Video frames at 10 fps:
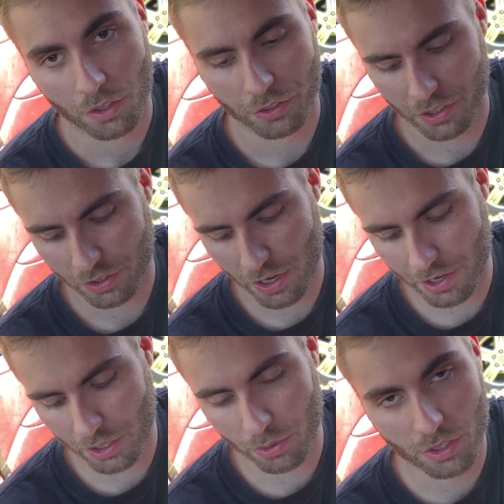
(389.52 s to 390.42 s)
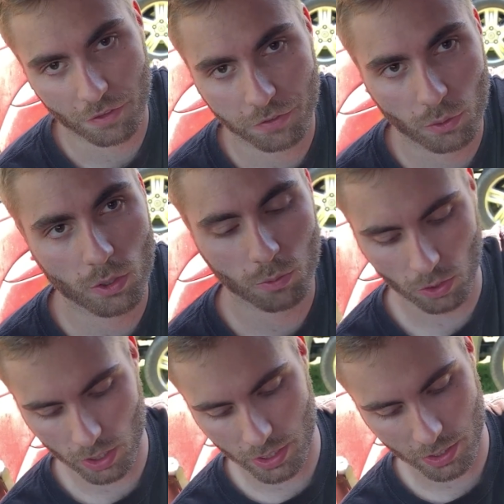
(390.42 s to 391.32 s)
330 was a
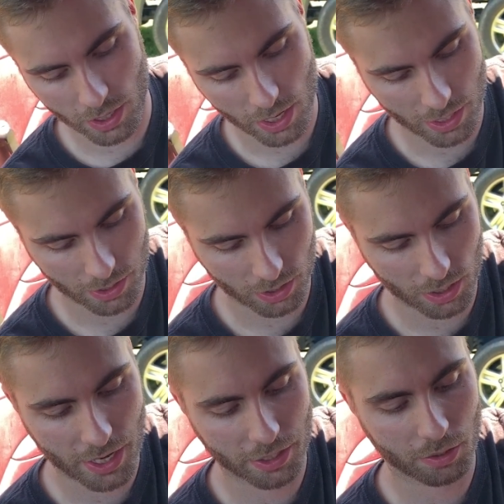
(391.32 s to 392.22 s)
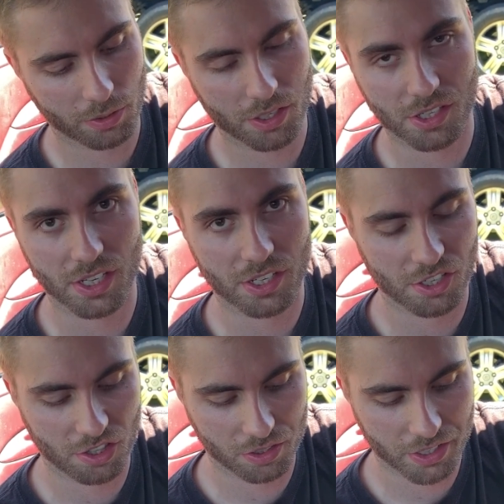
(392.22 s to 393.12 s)
4.1, and the 8th was a
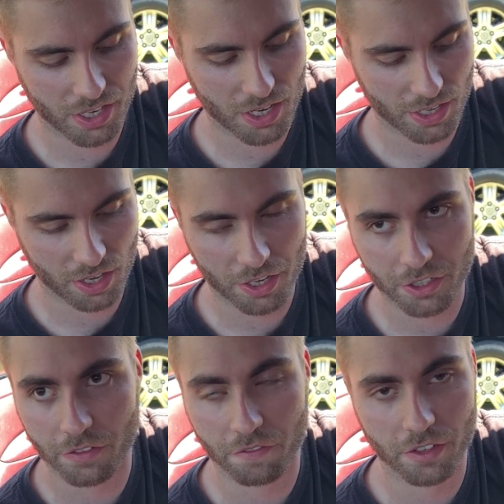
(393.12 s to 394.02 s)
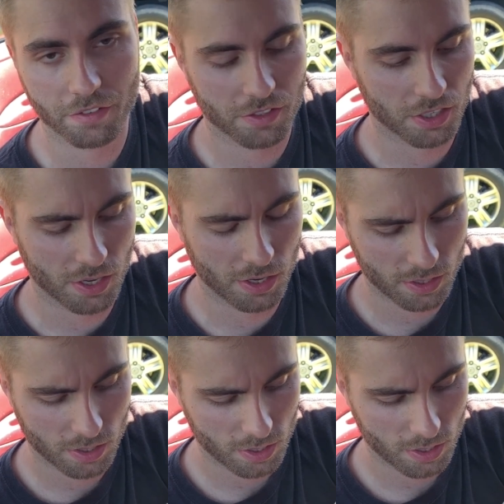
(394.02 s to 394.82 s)
6.3 at 115.